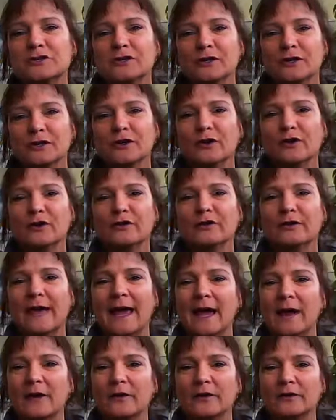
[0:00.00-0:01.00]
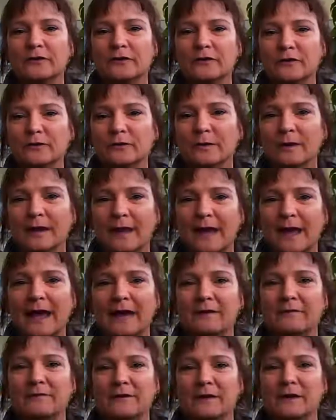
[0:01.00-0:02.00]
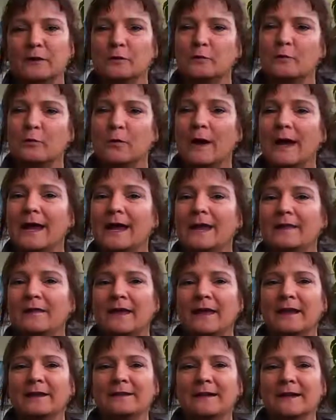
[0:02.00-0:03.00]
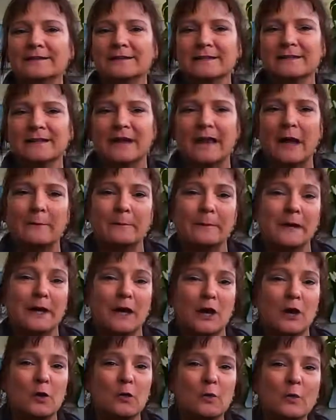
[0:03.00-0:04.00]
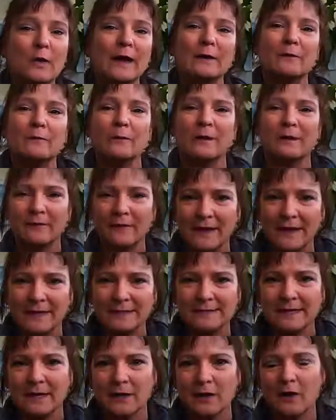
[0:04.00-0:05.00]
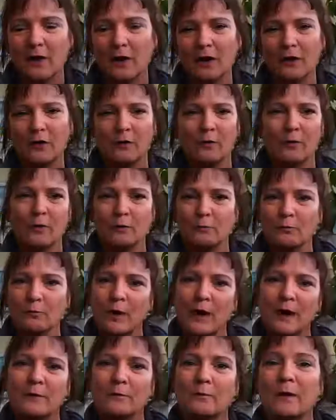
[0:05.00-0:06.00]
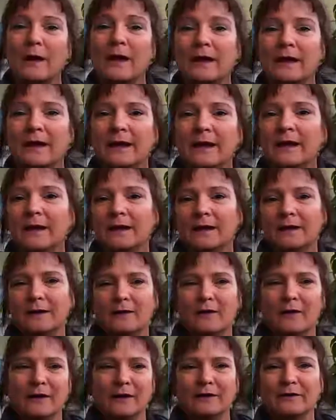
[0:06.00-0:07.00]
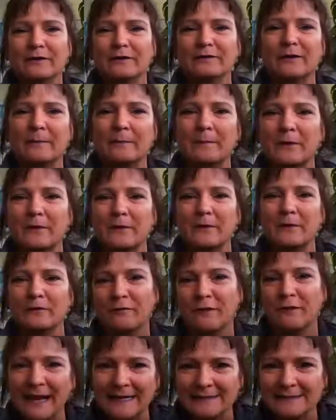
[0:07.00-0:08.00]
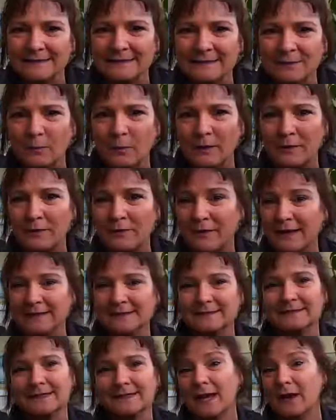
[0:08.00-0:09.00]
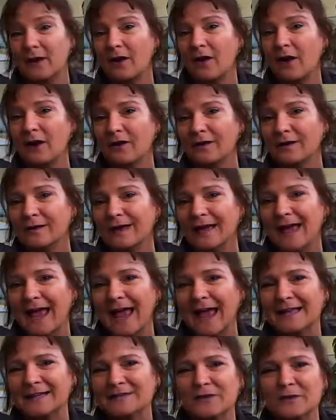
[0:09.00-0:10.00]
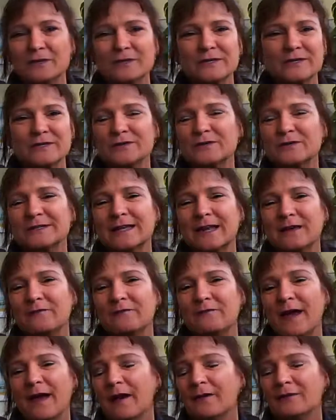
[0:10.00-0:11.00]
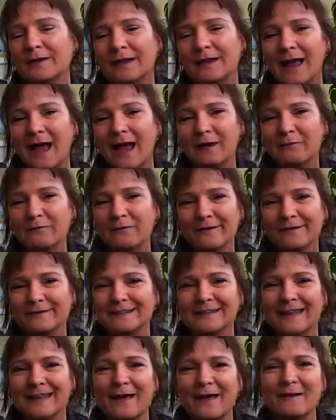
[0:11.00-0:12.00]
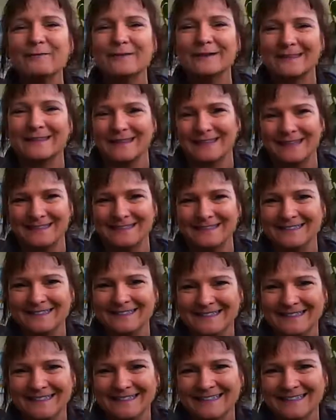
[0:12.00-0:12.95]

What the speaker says: to learn how to do life in a way that doesn't allow me to quit when things get hard or run away, you know, into some other vice when things get hard. And so as soon as I found it, I fell in love with it.